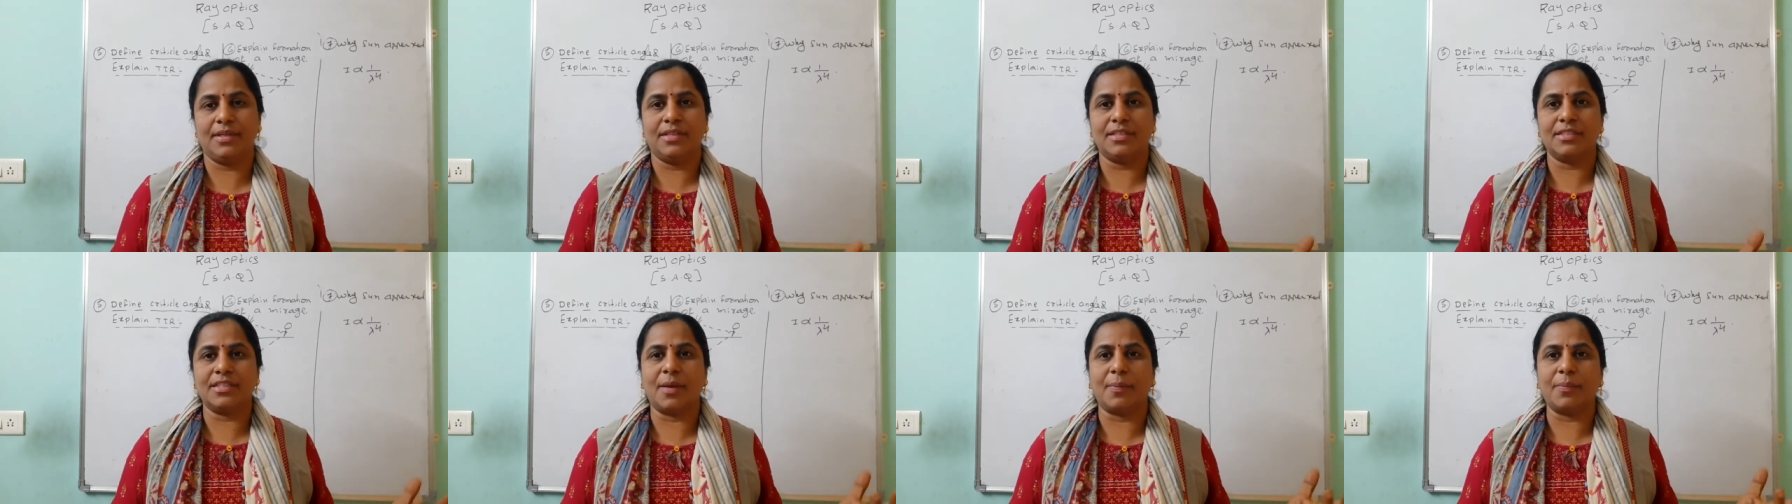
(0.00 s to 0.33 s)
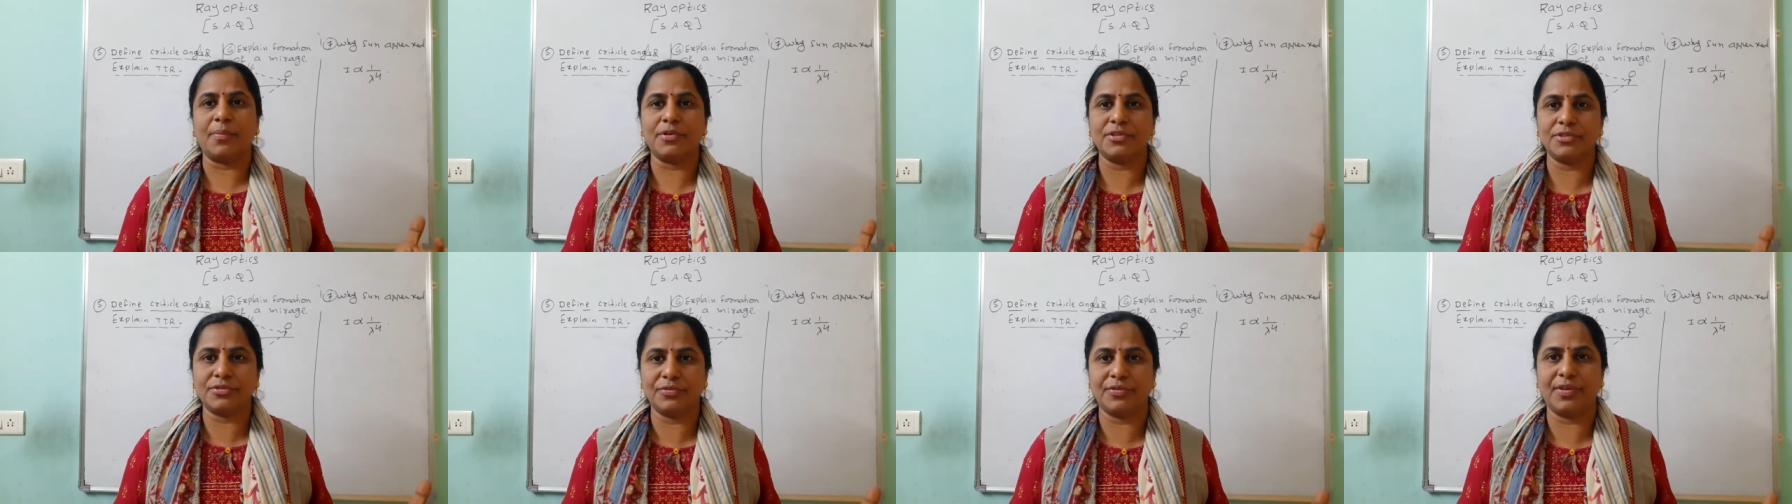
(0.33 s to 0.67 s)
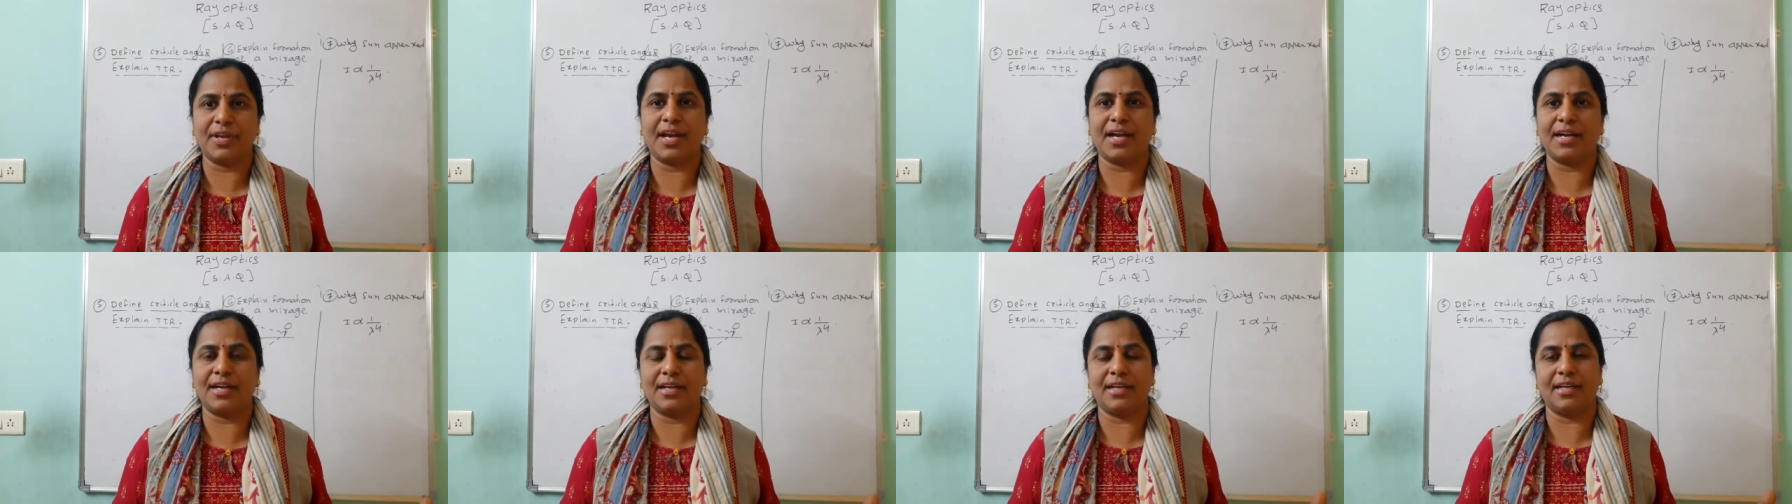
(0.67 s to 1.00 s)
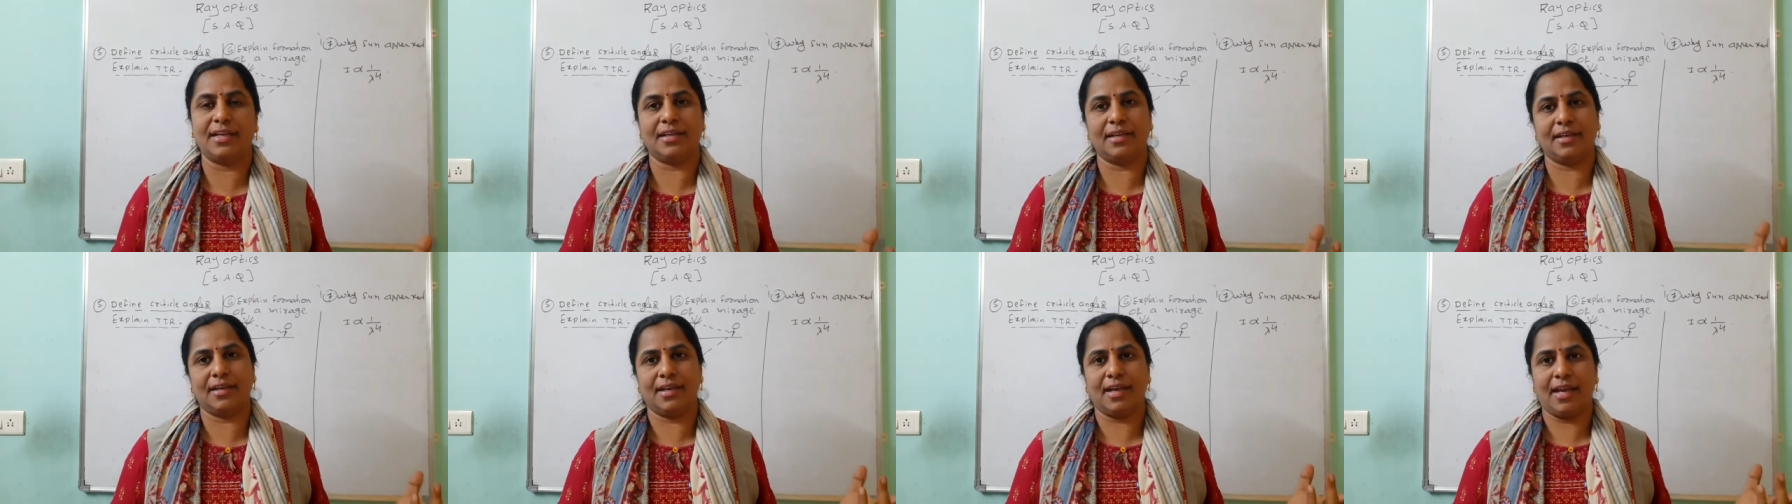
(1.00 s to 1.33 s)
Suppose we are
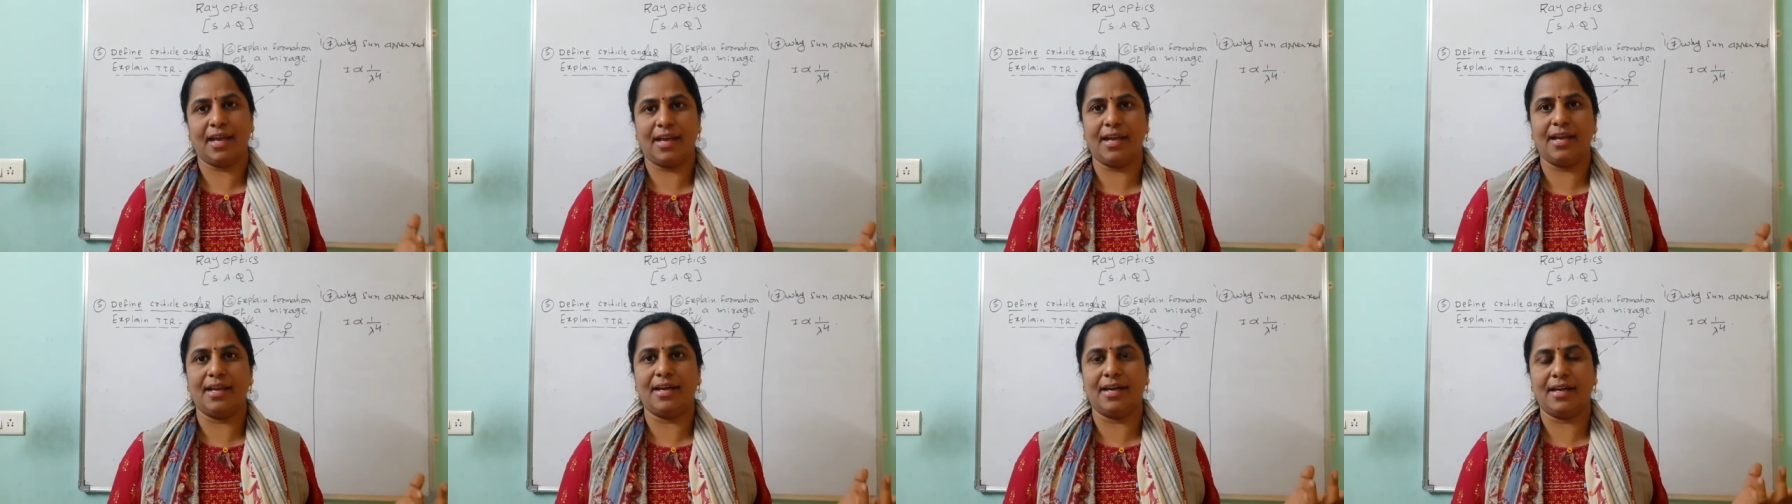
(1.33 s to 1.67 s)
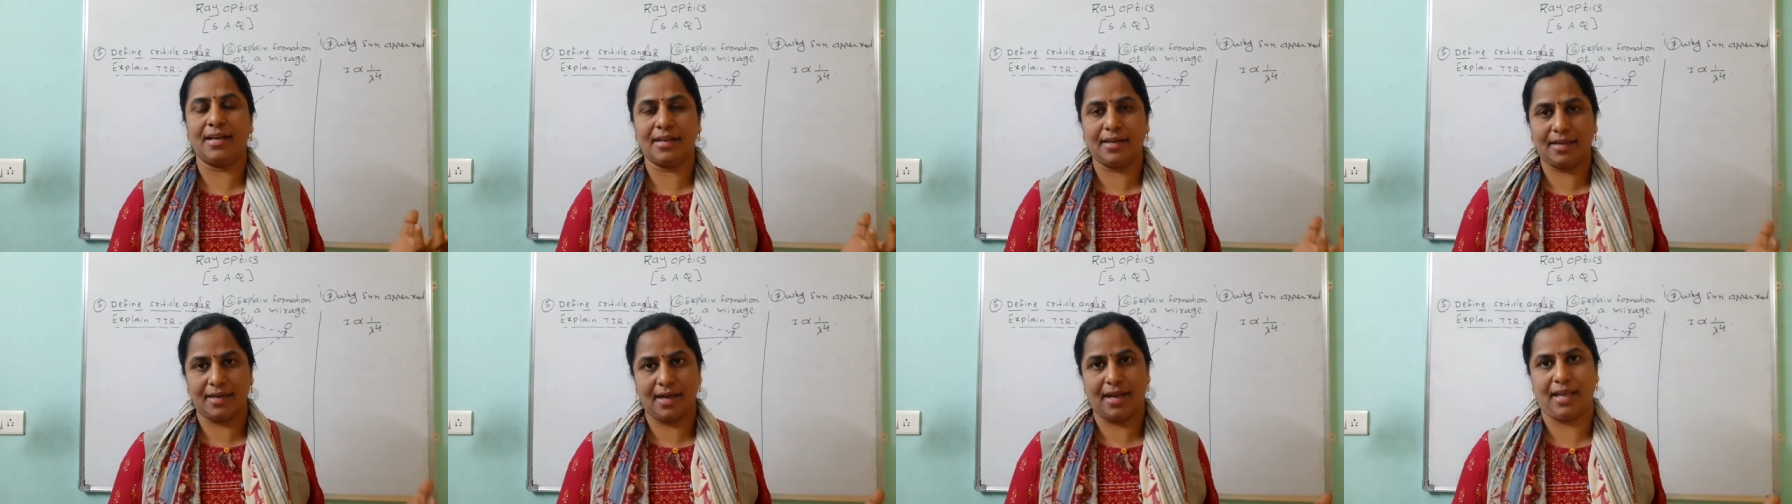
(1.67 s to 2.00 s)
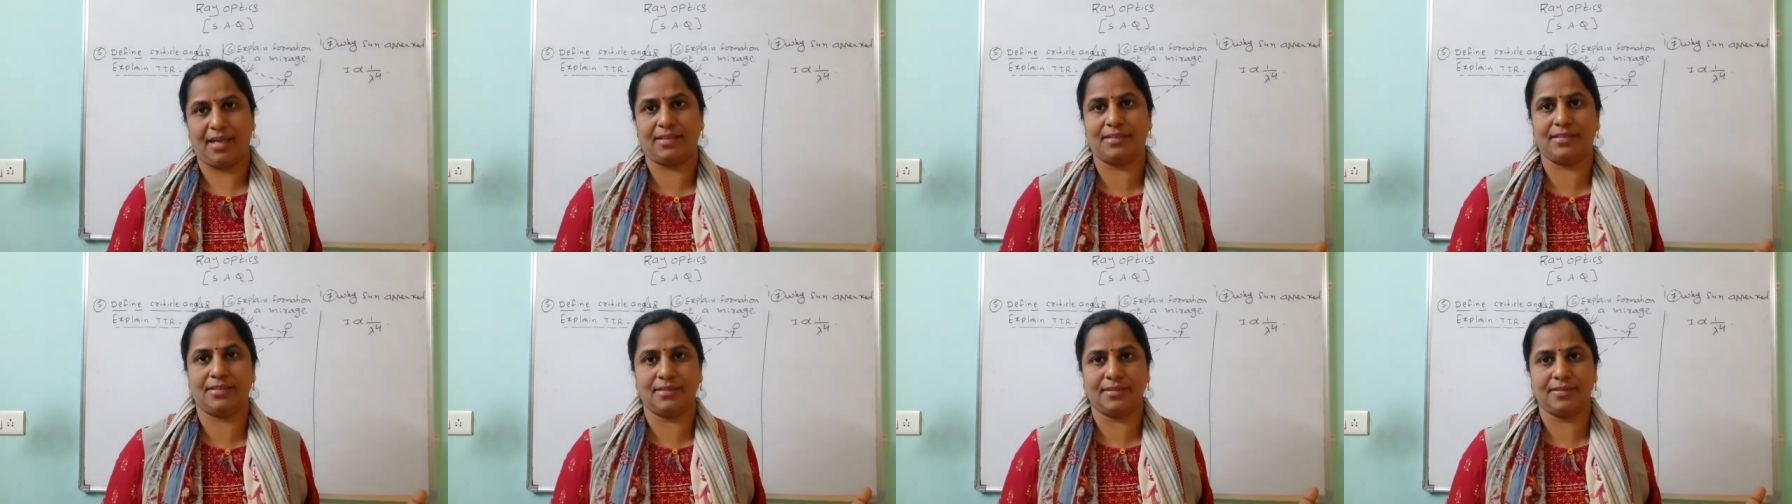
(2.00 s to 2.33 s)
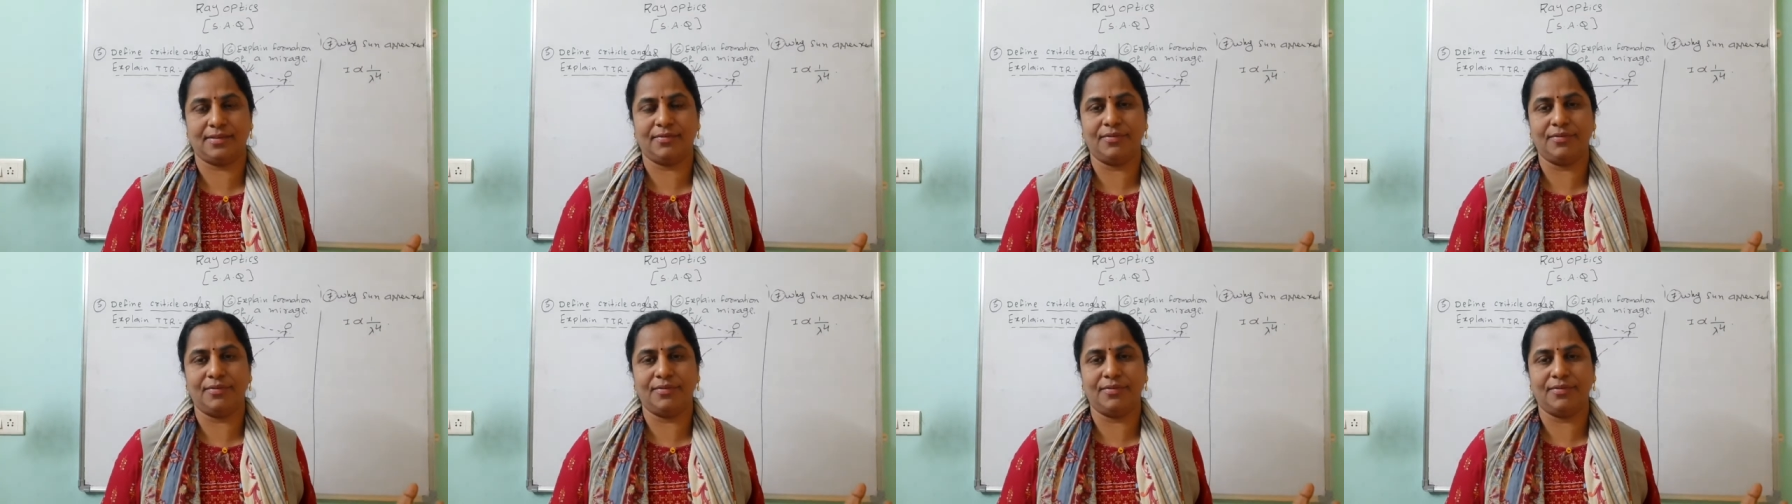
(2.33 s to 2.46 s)
taking air and glass.